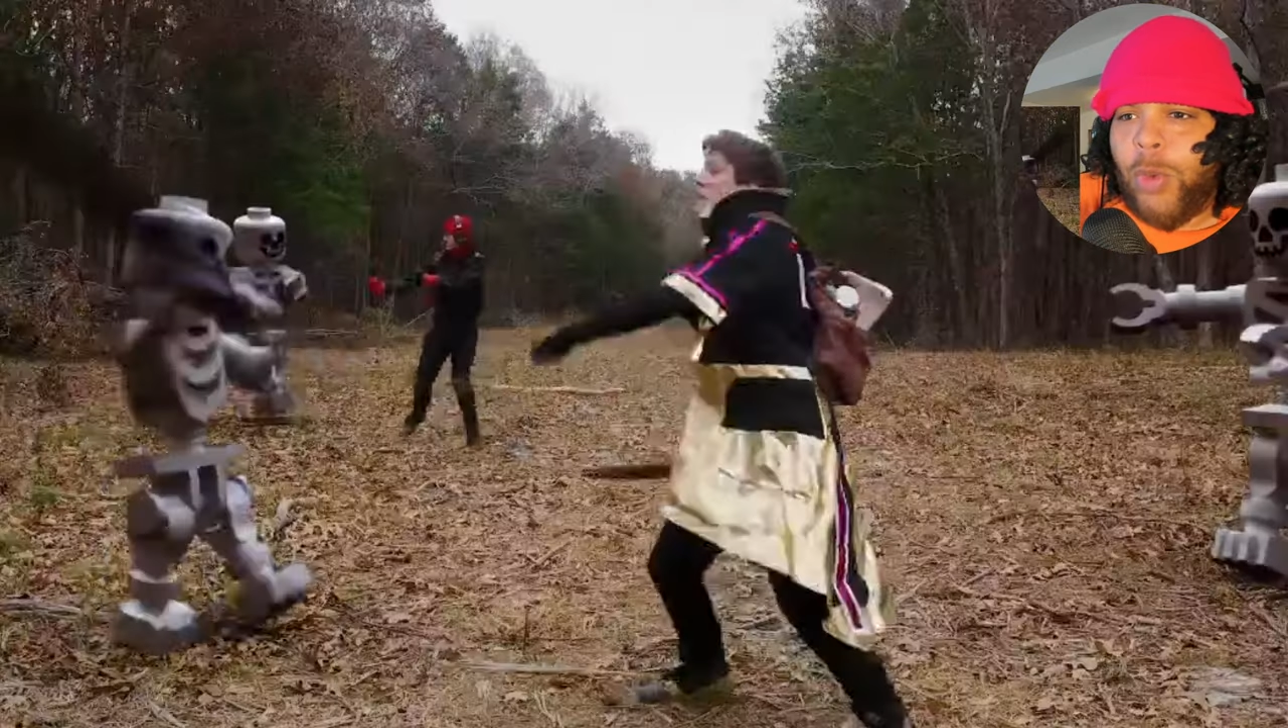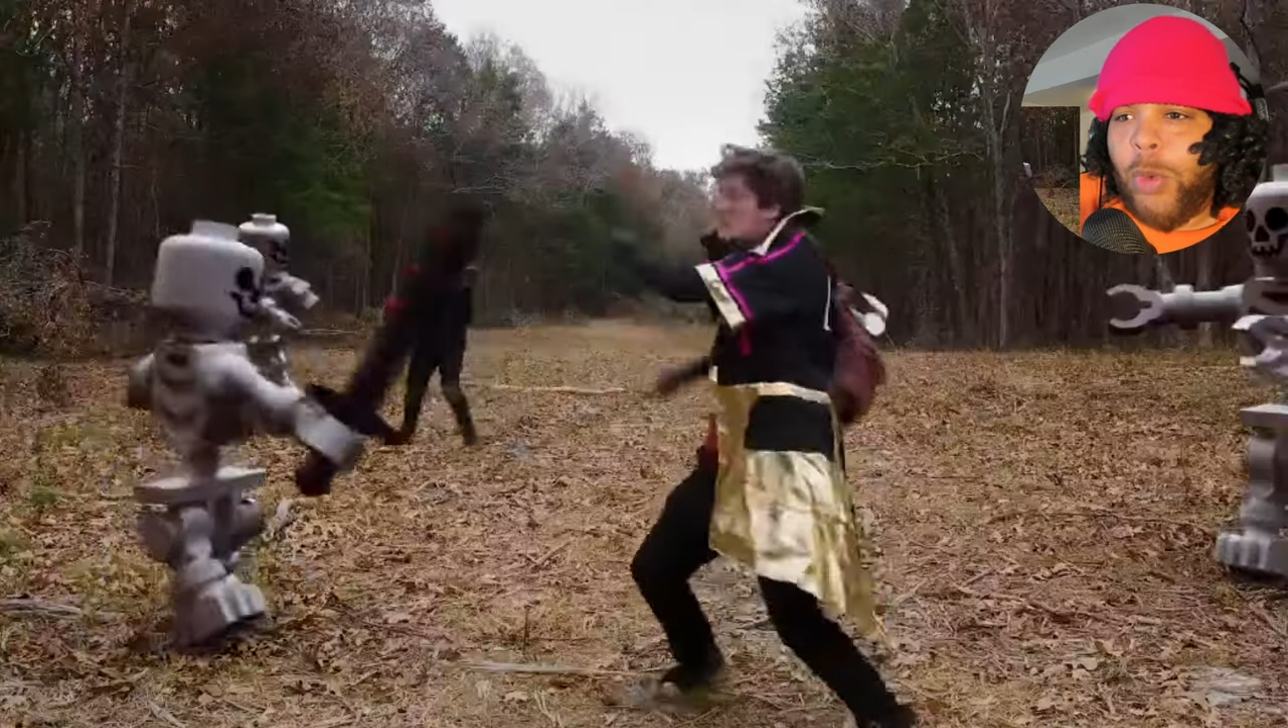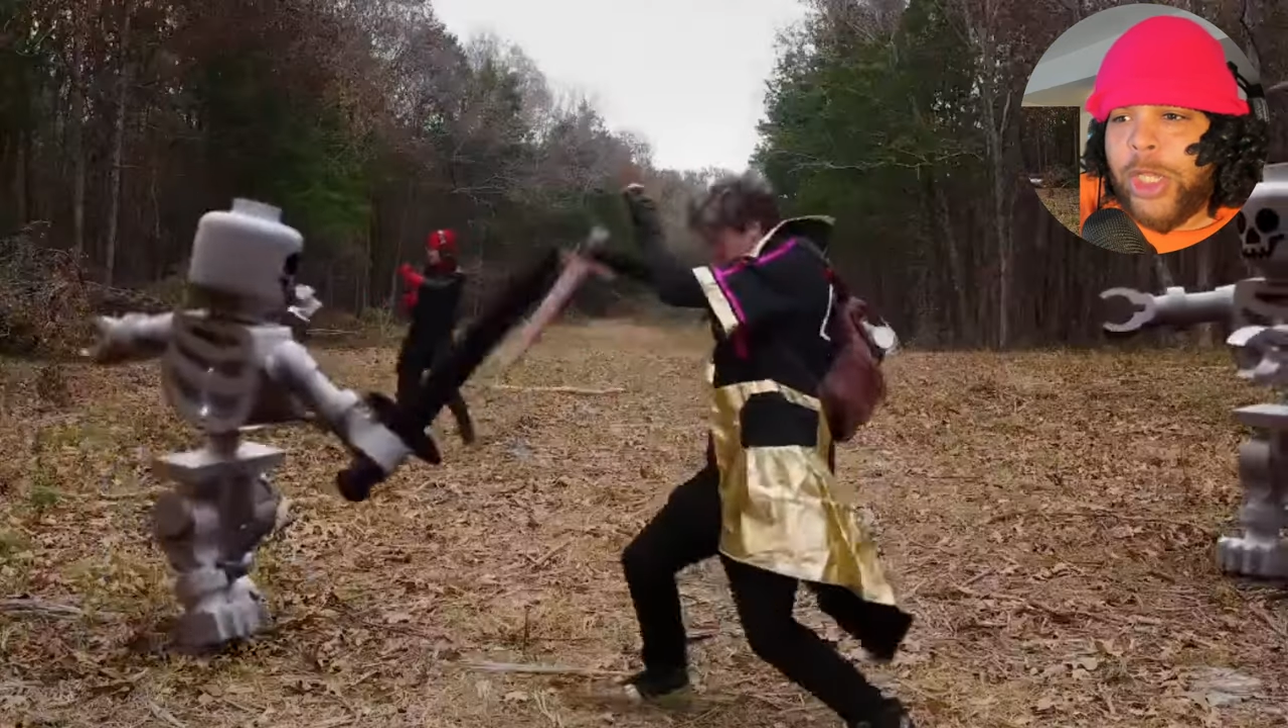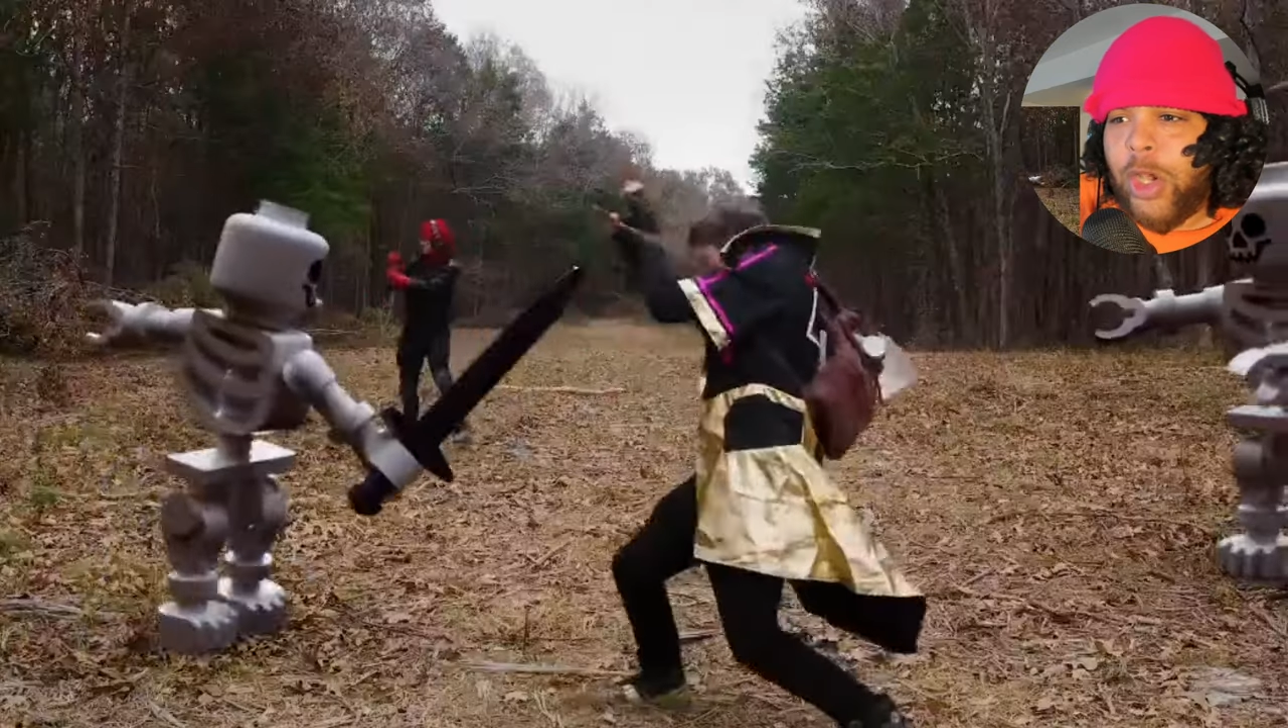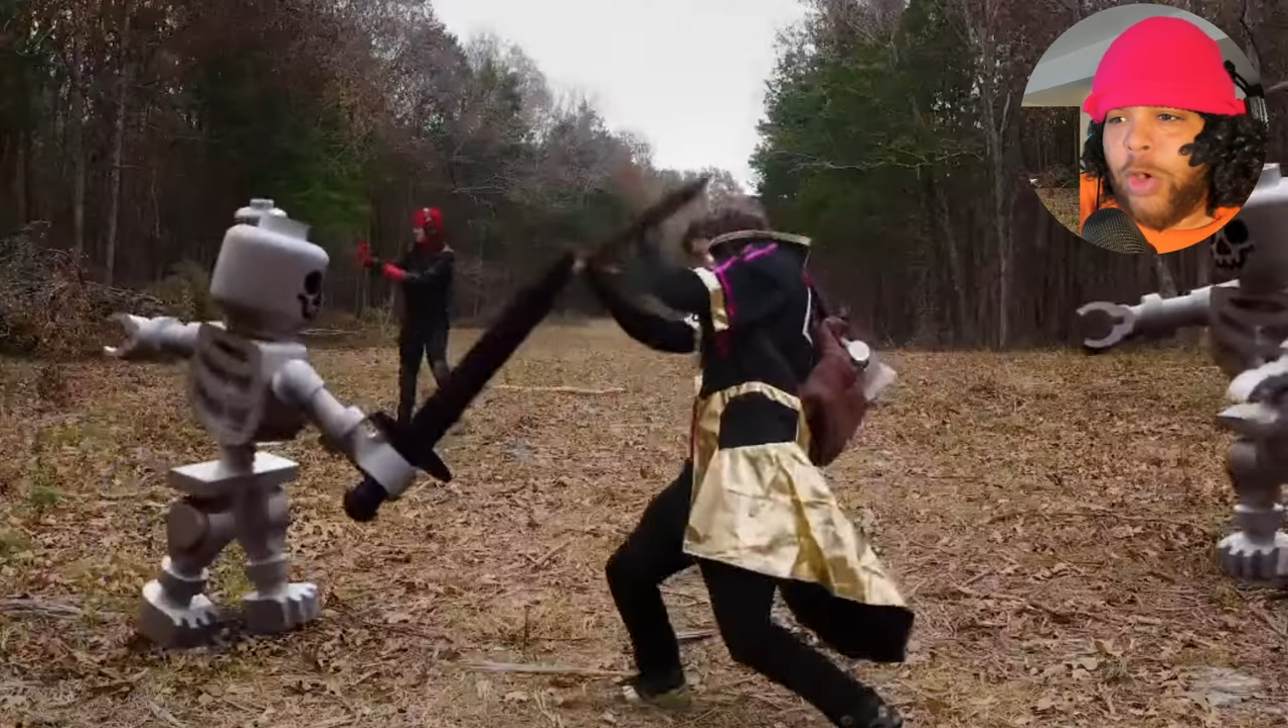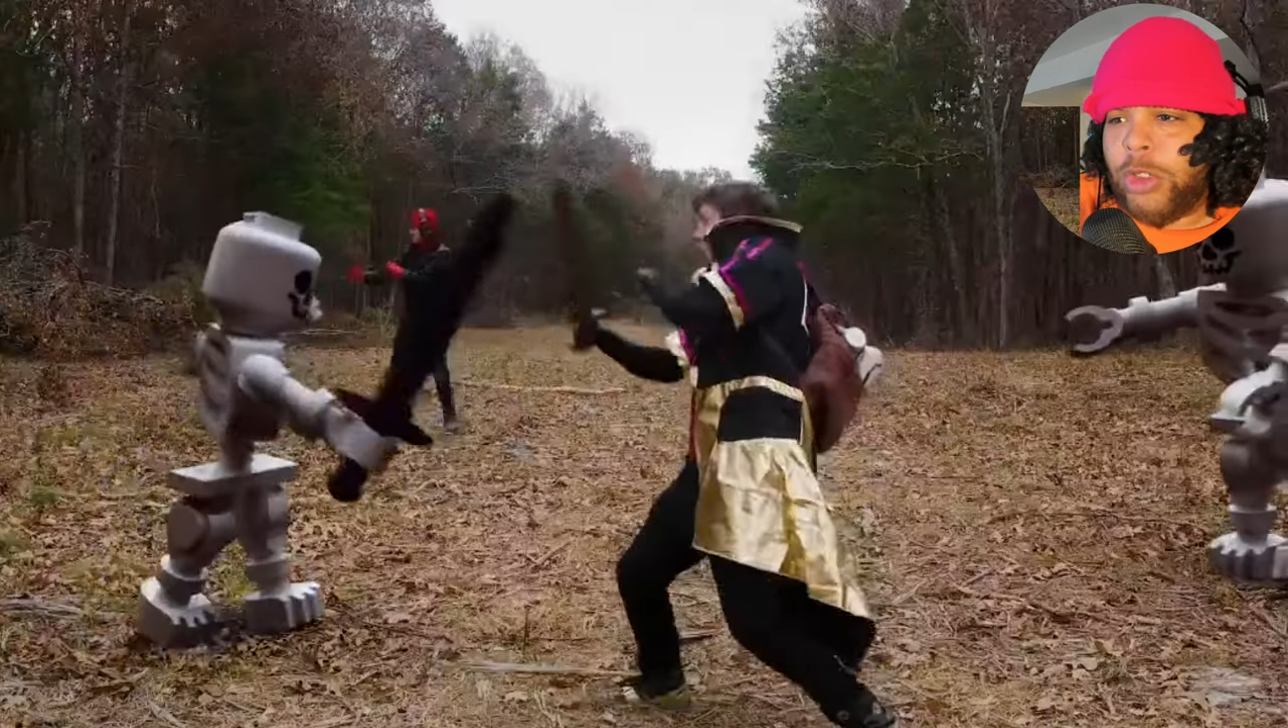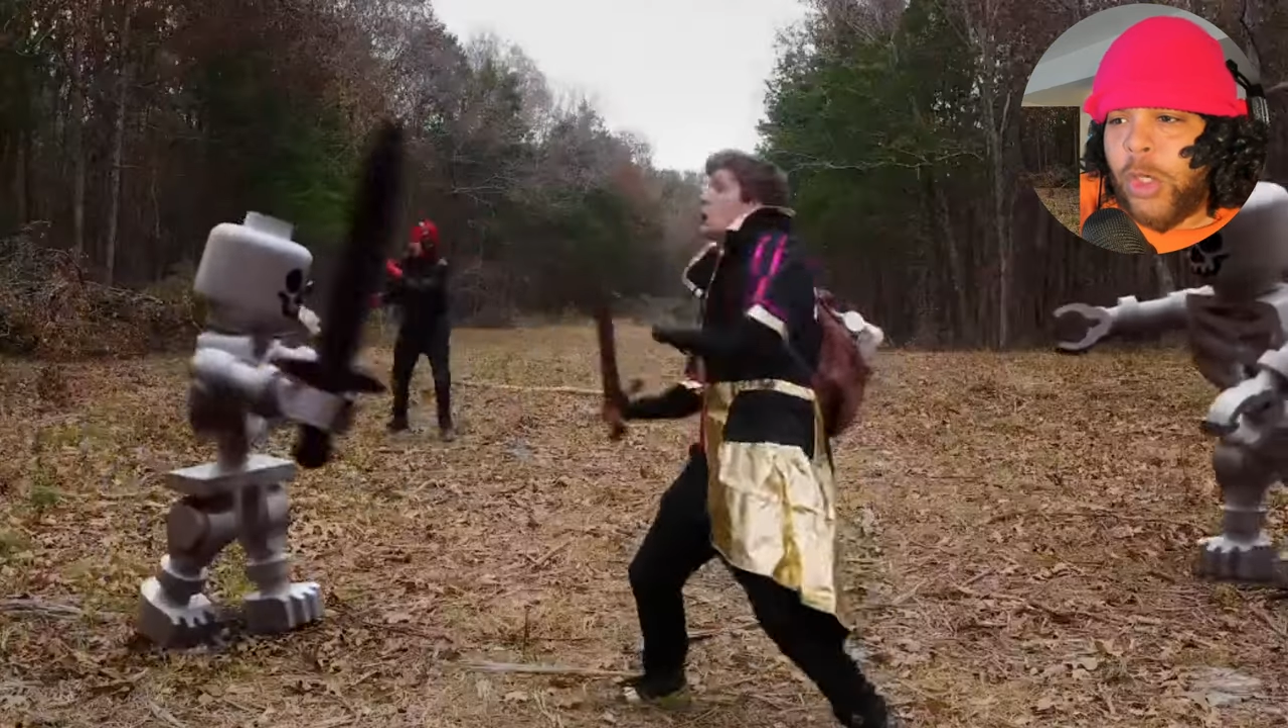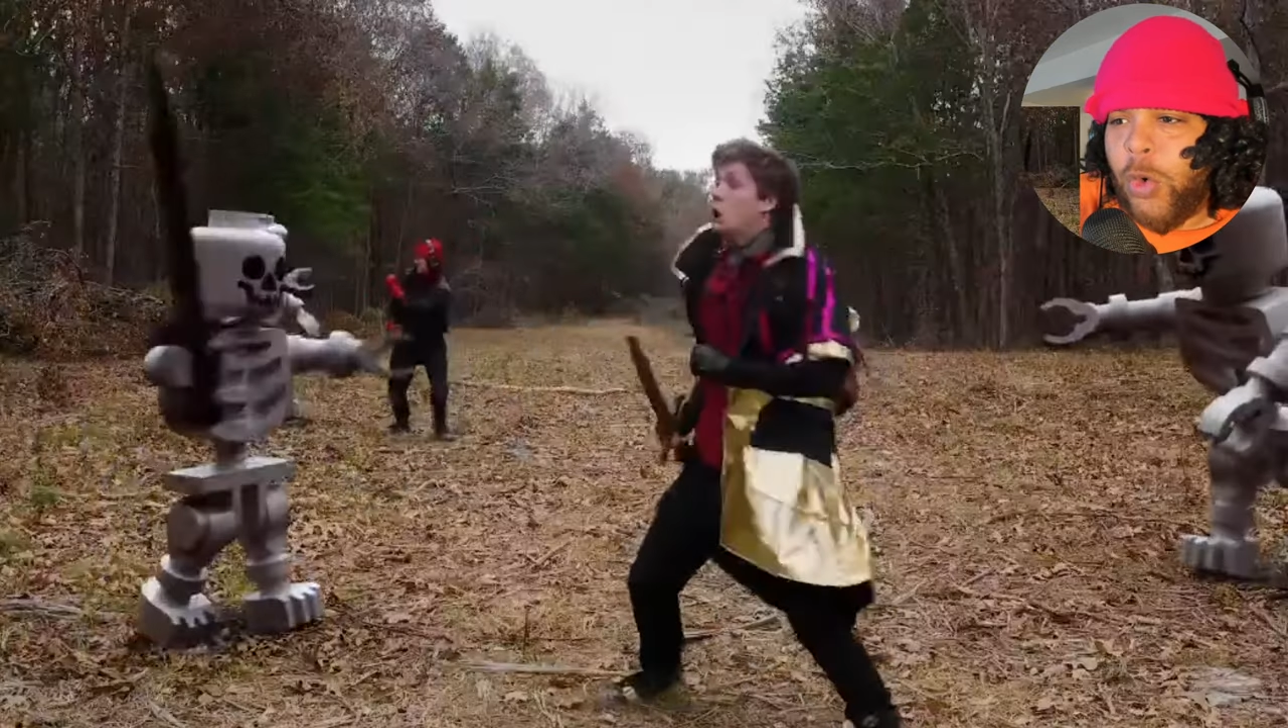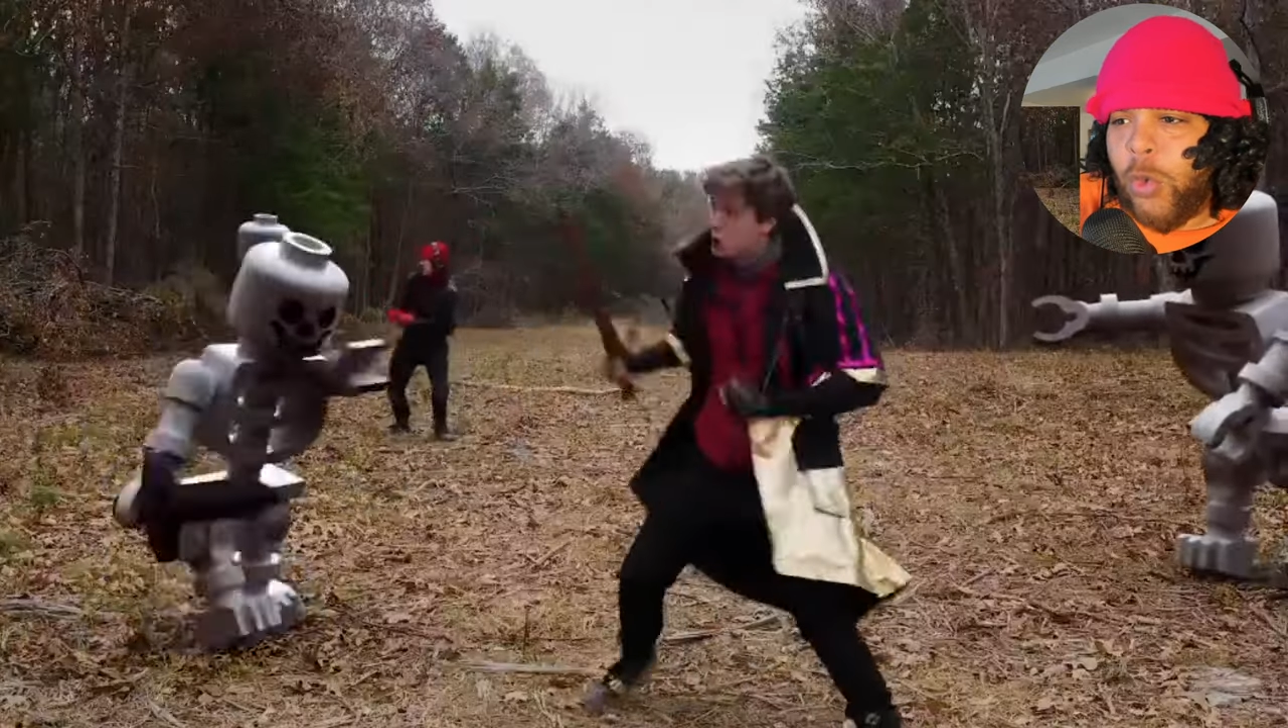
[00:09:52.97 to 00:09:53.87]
what we gonna do?